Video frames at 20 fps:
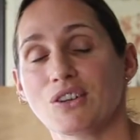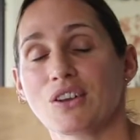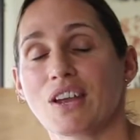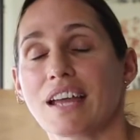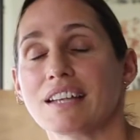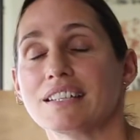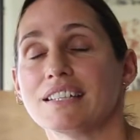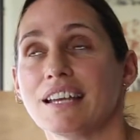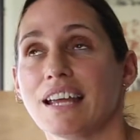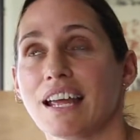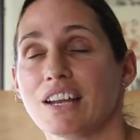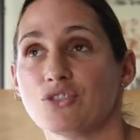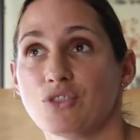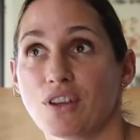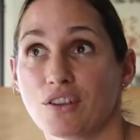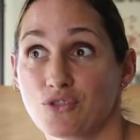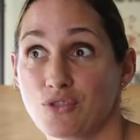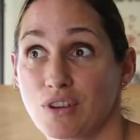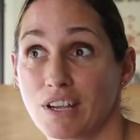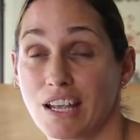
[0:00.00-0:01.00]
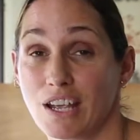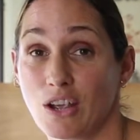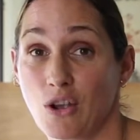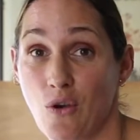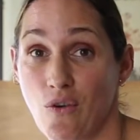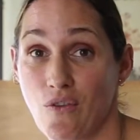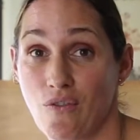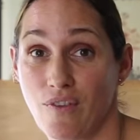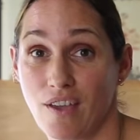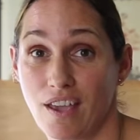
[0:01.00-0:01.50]
getting and drinking
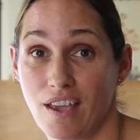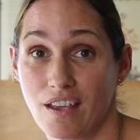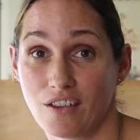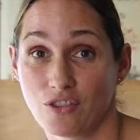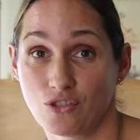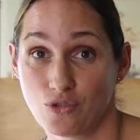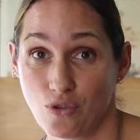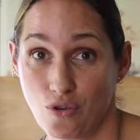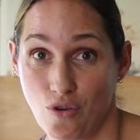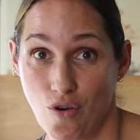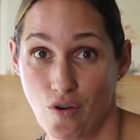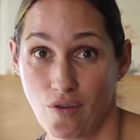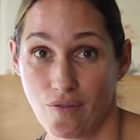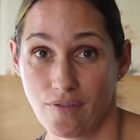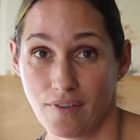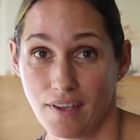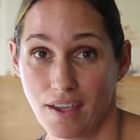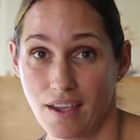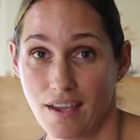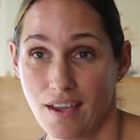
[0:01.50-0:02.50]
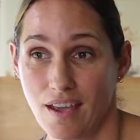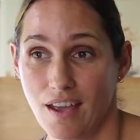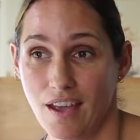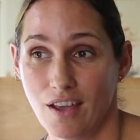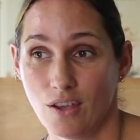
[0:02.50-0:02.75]
coffee, a strong coffee,